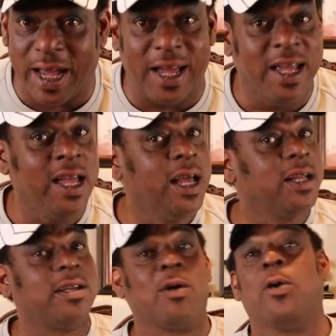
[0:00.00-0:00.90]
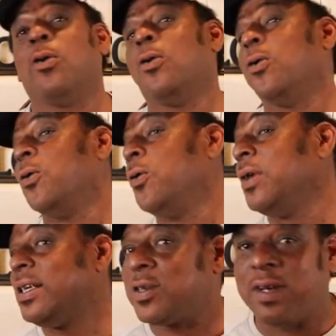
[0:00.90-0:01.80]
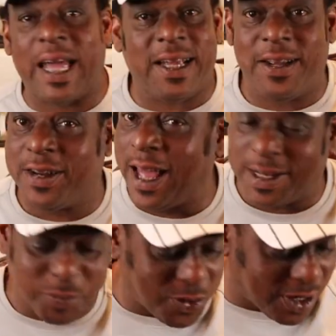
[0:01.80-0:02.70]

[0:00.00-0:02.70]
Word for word: man. Don't let your lady hear that,